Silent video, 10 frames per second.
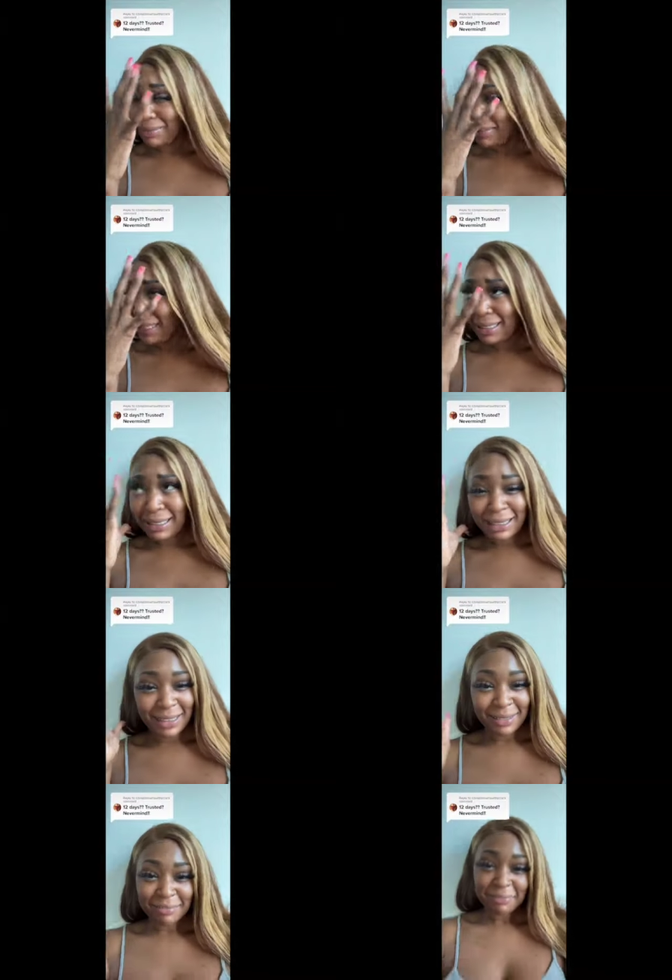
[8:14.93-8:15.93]
me?
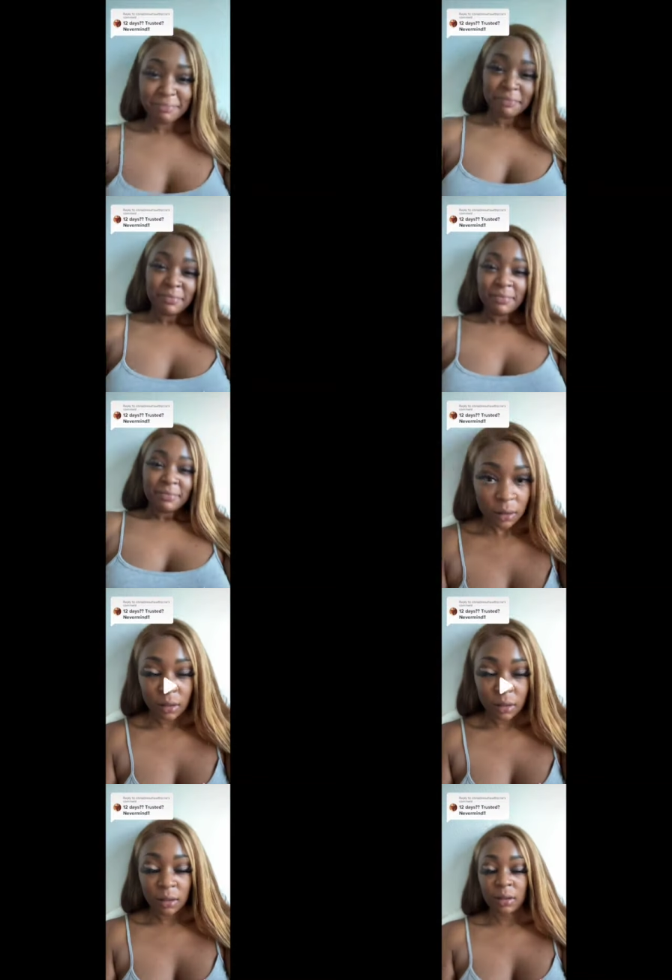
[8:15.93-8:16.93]

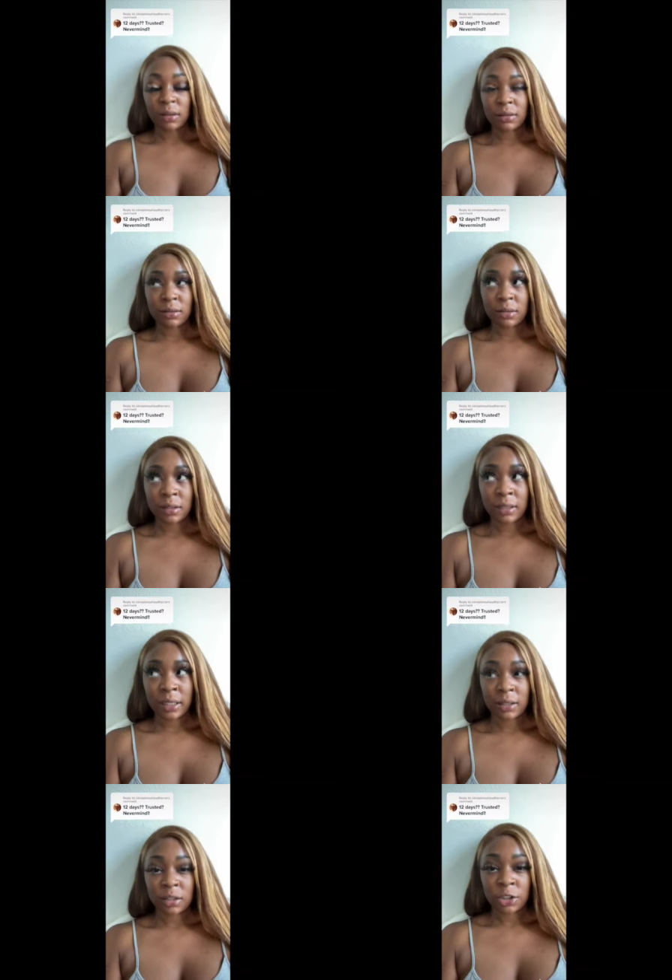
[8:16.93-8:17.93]
It's like
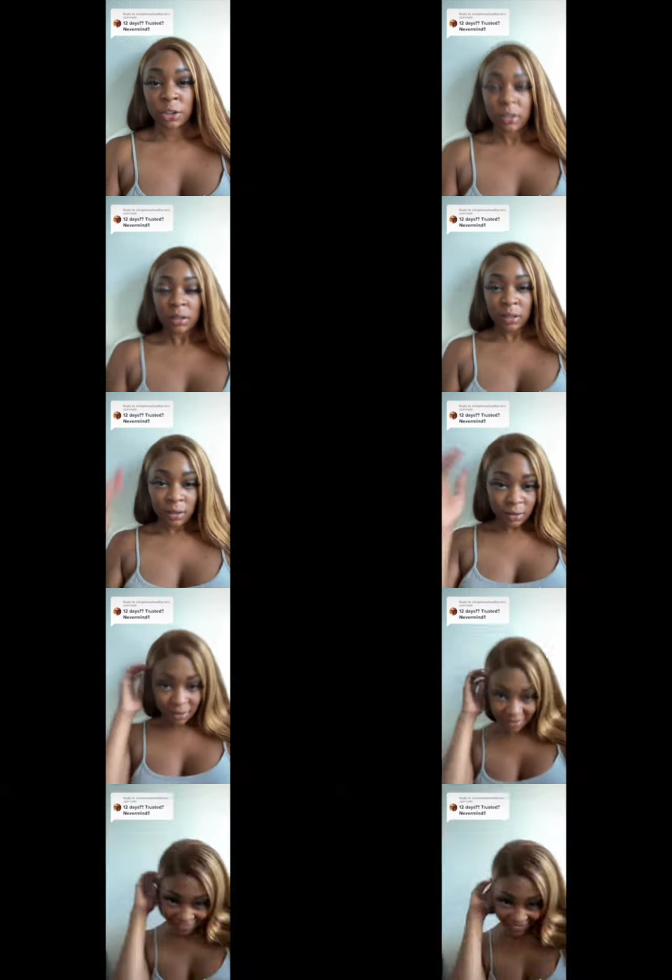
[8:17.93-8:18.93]
the, the
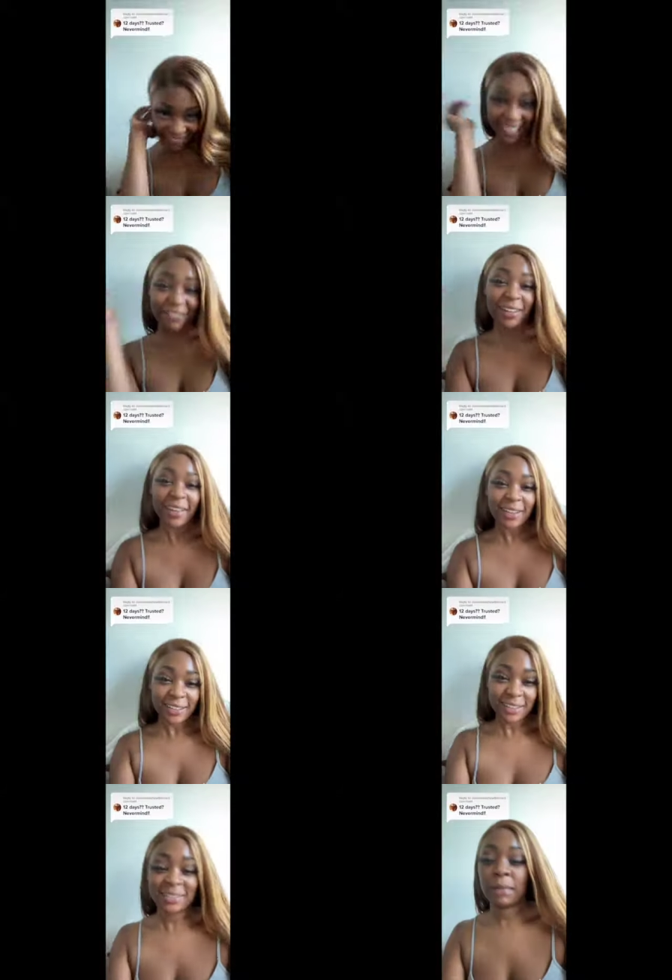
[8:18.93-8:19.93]
I can't even like
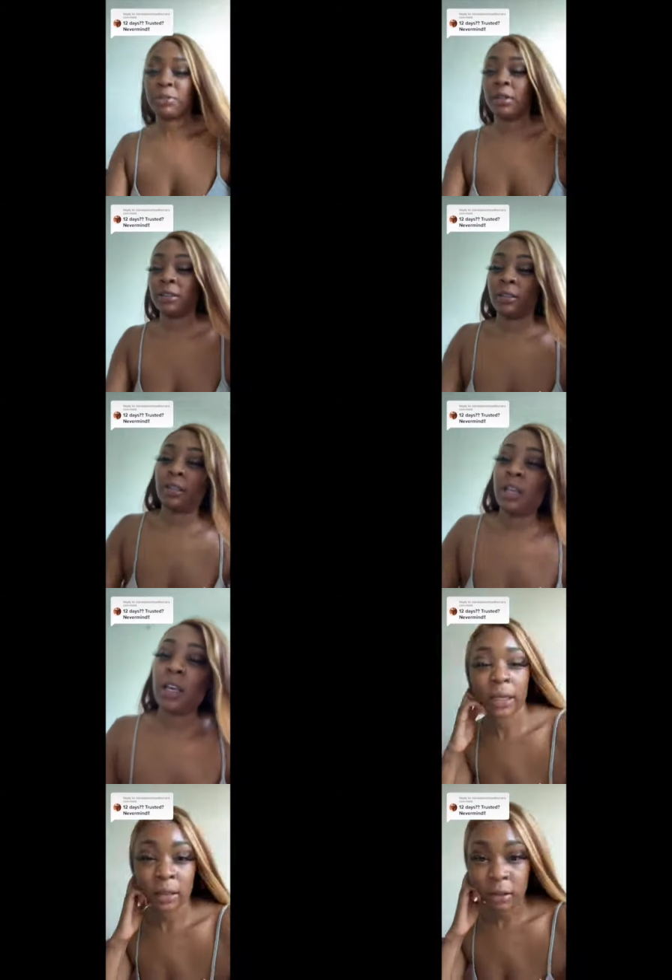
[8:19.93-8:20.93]
conceptualize this.
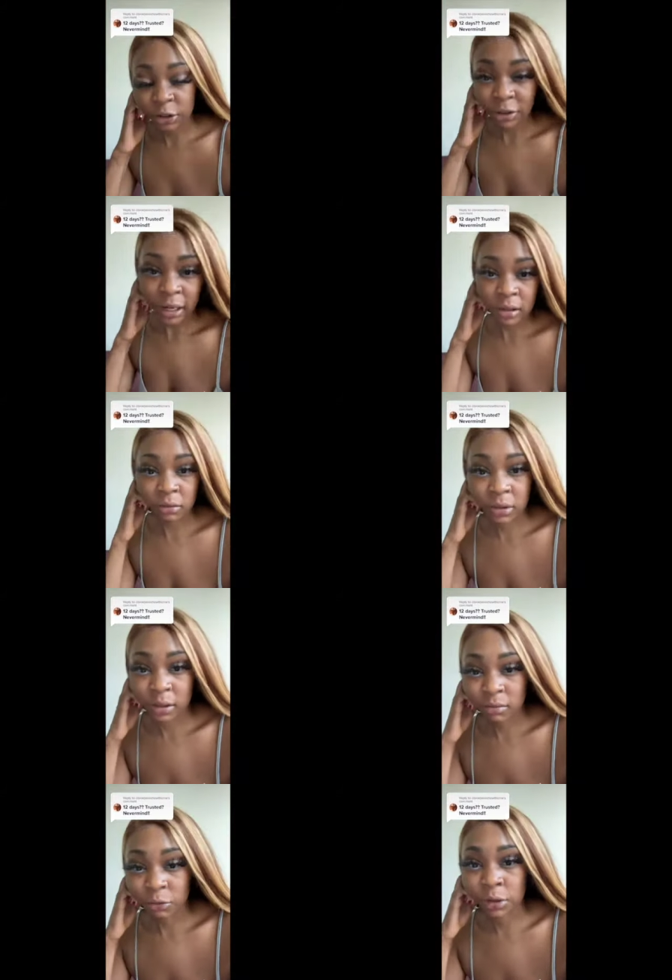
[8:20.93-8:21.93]
The attraction was,
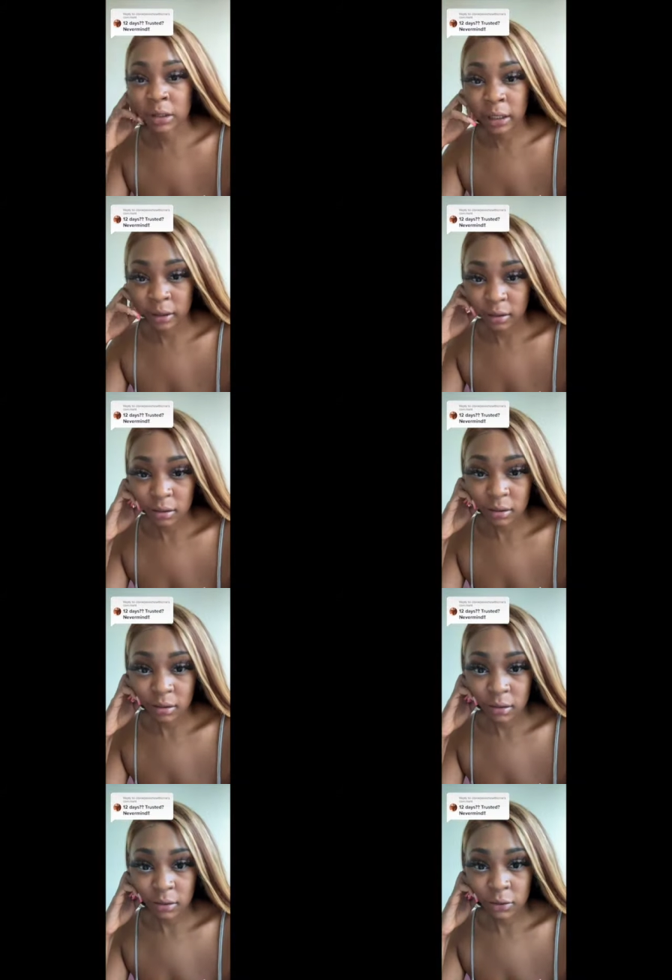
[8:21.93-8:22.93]
was there
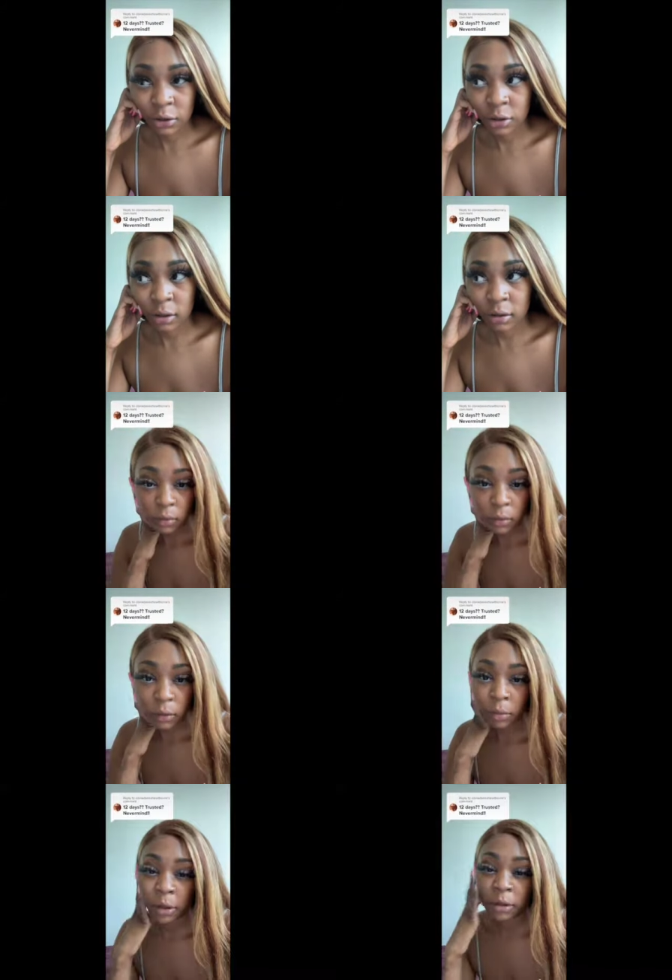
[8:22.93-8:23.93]
for sure.
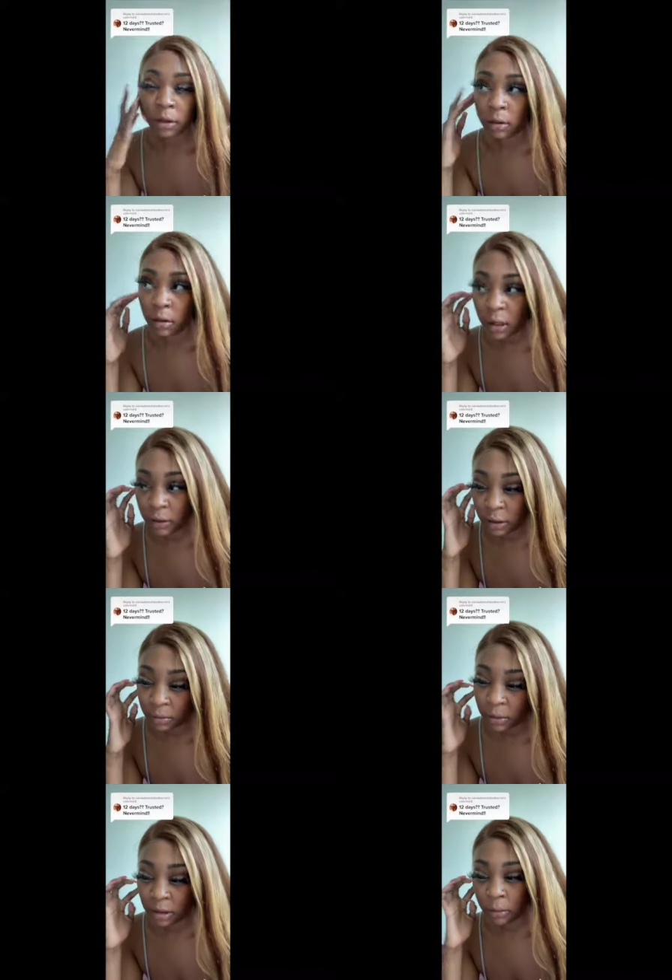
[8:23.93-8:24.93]
But you, you ever just
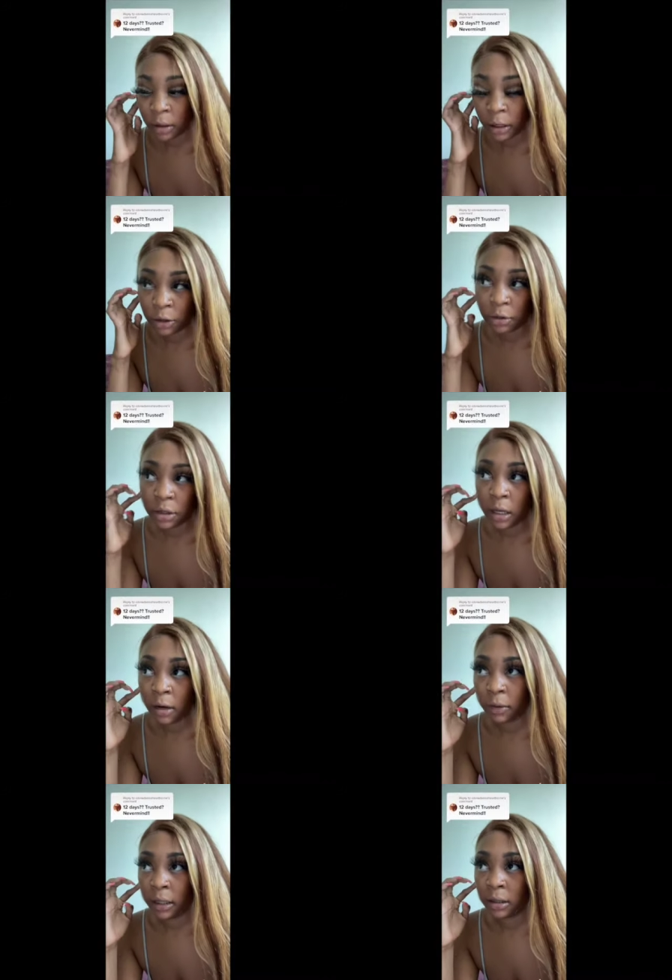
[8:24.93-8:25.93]
meet somebody that you just have
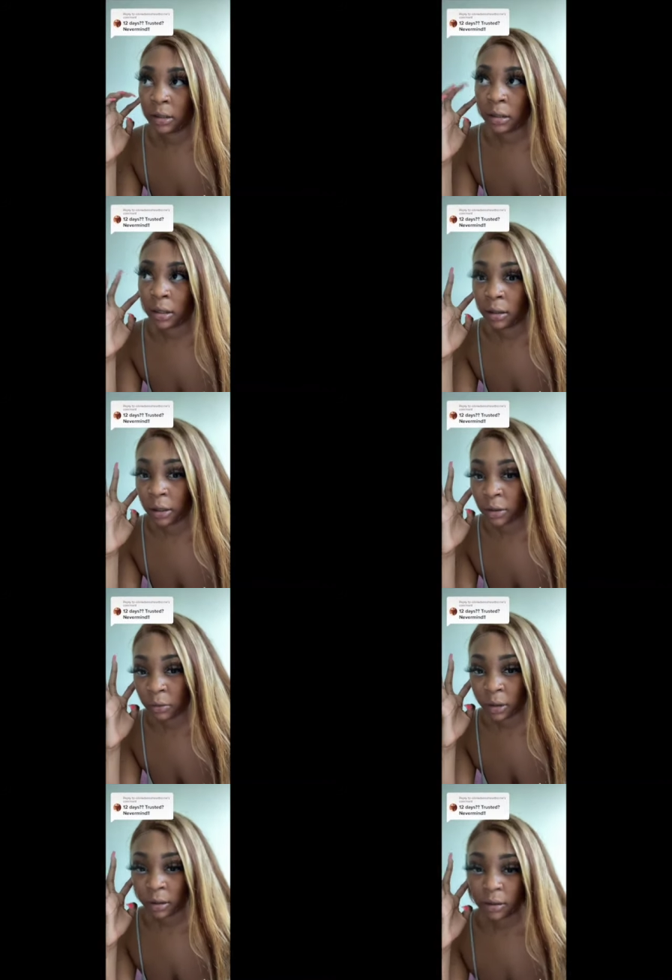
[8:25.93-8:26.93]
like this connection
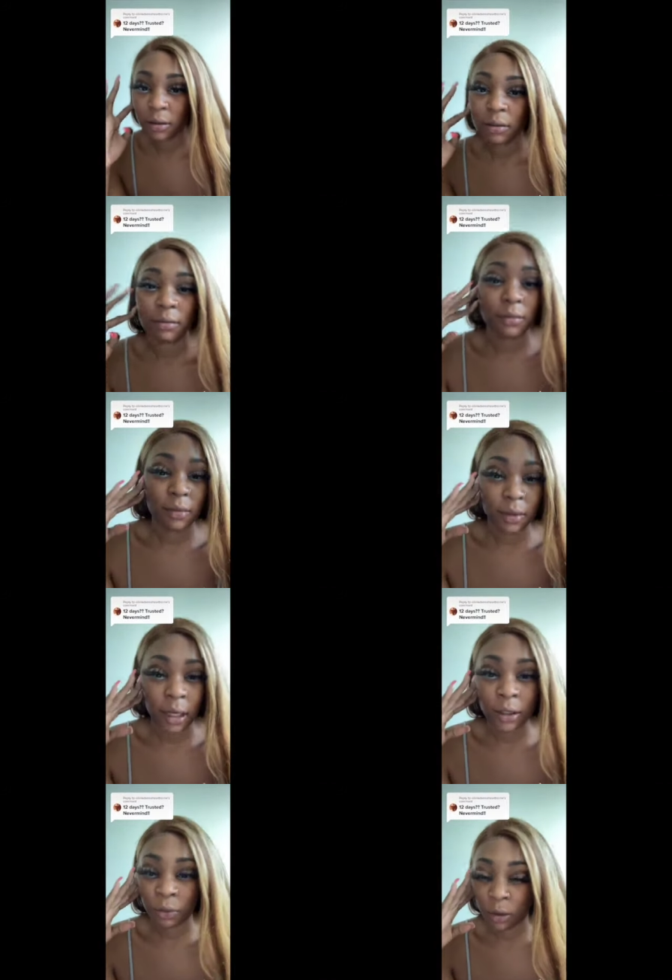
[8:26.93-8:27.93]
with
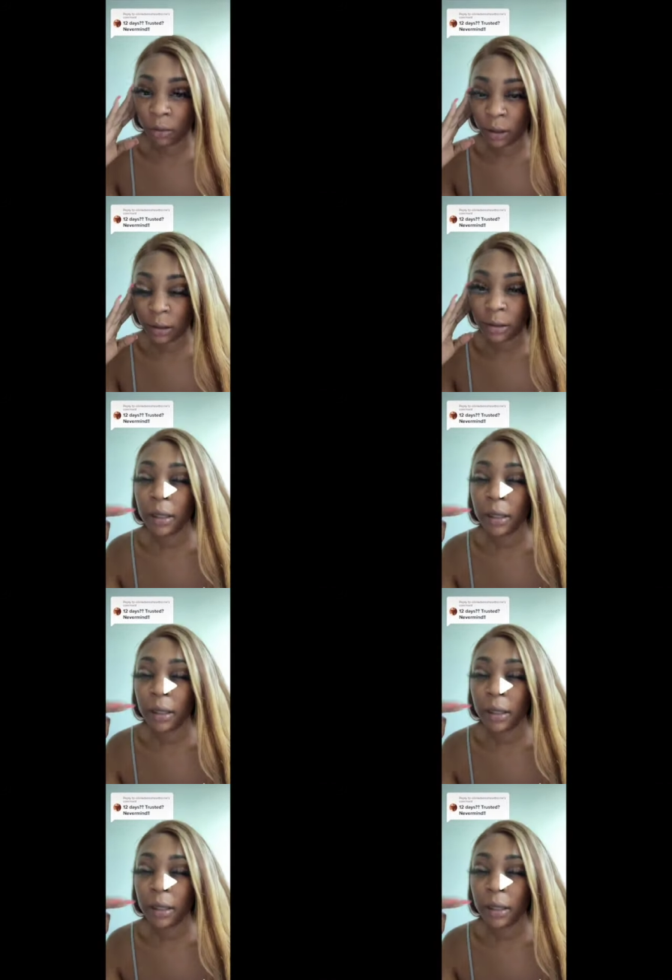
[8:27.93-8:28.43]
that's what it was.